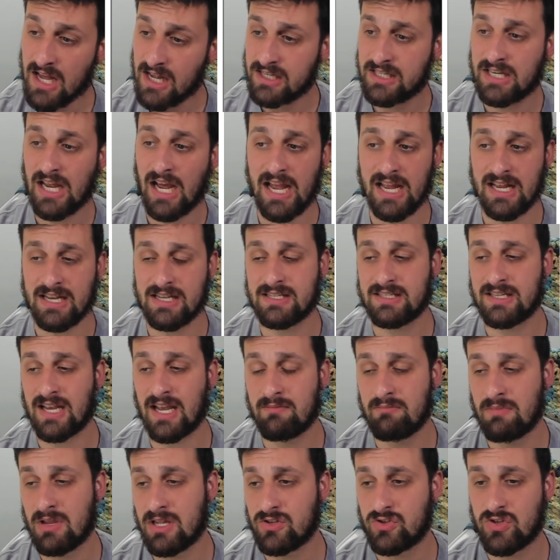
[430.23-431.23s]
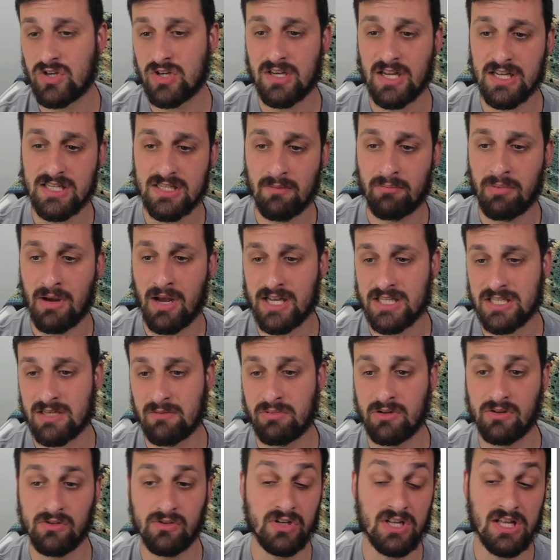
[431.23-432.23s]
Titans, I mentioned as a
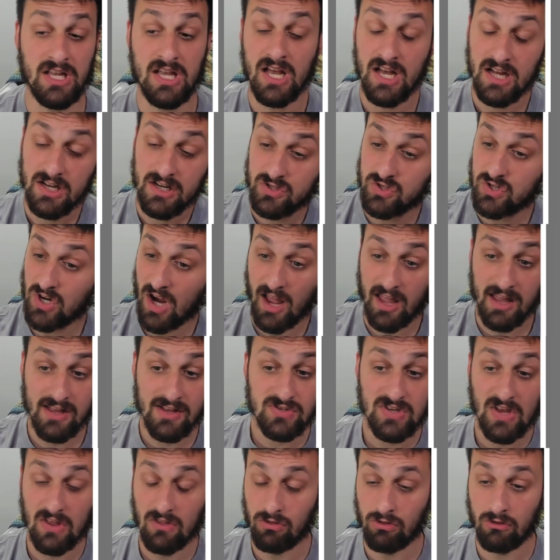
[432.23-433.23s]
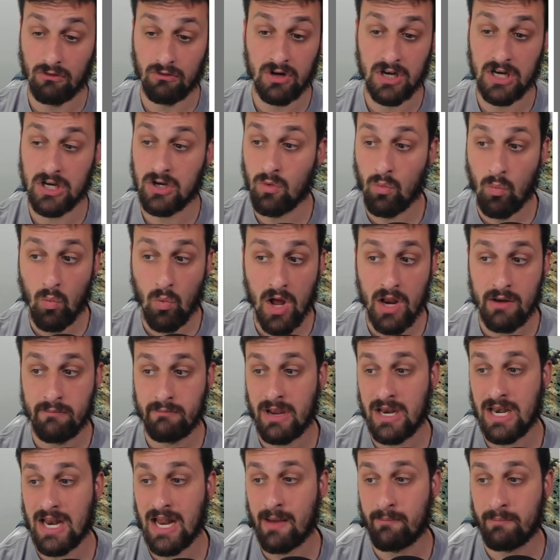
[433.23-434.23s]
possibility. Giants at thirty to one
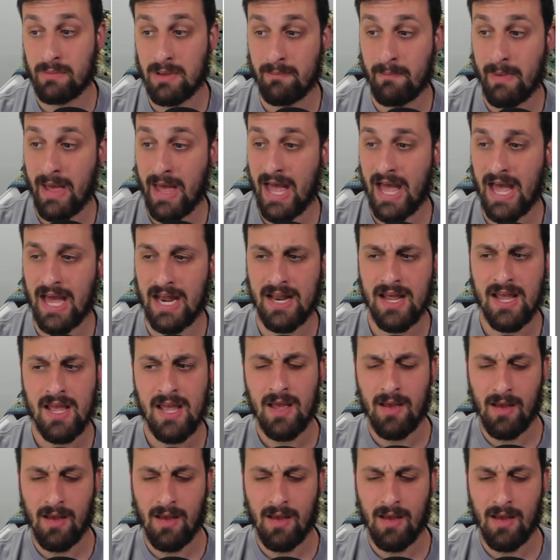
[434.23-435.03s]
may not be bad.